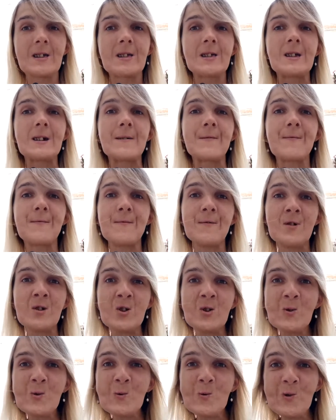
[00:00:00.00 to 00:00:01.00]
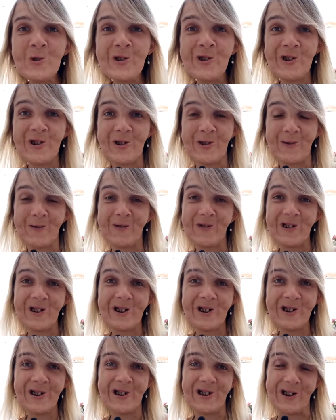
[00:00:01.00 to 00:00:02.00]
the future
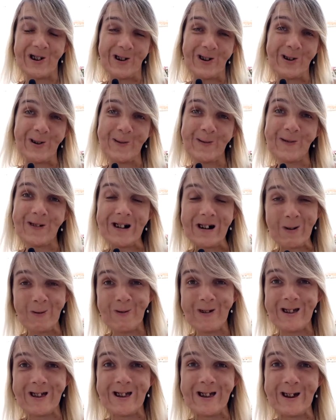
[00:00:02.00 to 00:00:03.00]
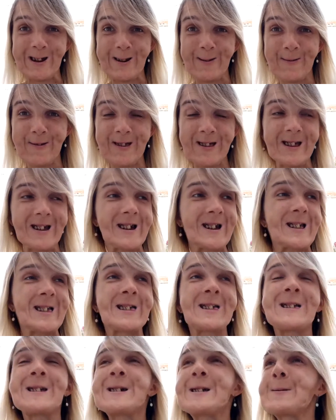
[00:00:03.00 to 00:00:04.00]
version of ourselves.
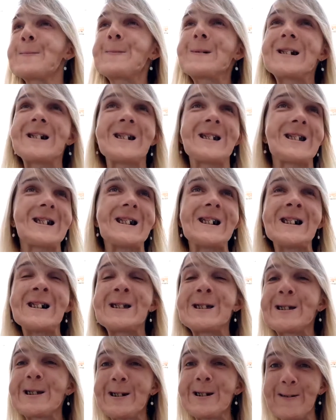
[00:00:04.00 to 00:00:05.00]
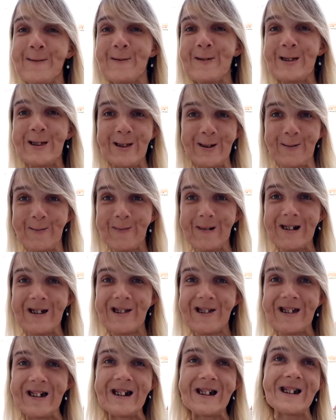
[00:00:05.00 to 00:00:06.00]
And this part I love so
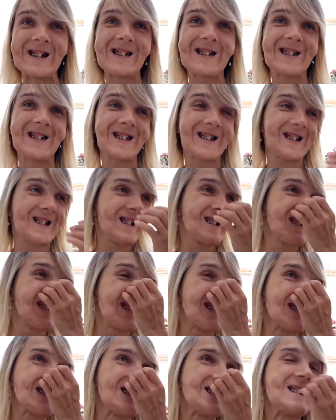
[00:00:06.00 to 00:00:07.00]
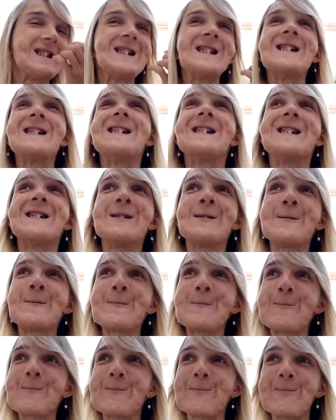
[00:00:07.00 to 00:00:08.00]
much actually. Uh,
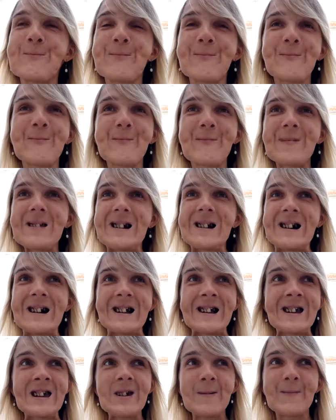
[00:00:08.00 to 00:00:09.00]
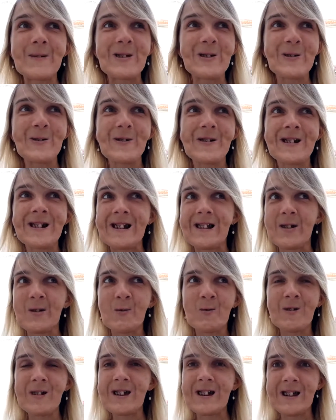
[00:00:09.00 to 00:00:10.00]
I came into
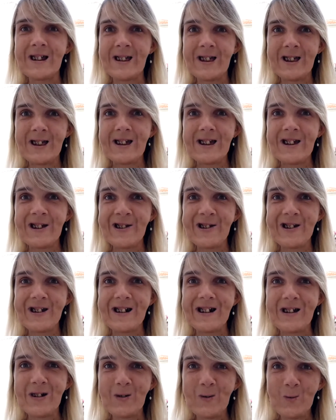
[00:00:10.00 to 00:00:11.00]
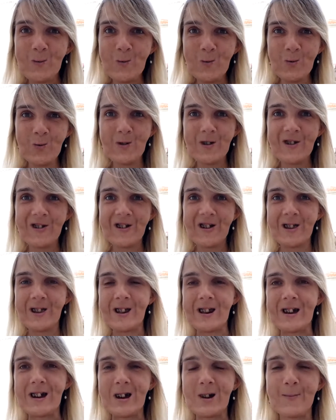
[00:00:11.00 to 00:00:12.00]
realization like, oof, just
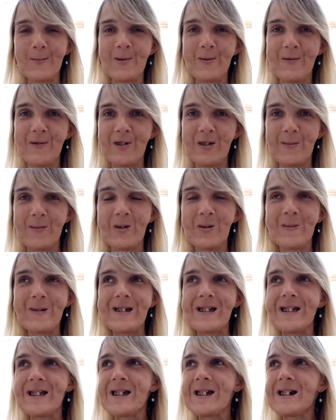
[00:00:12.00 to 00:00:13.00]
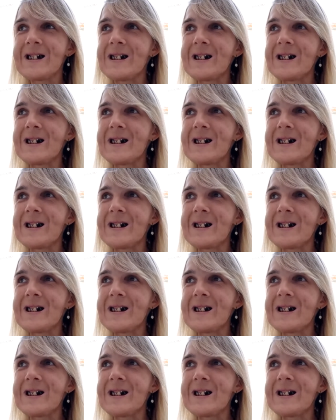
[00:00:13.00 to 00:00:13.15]
like epiphany moment.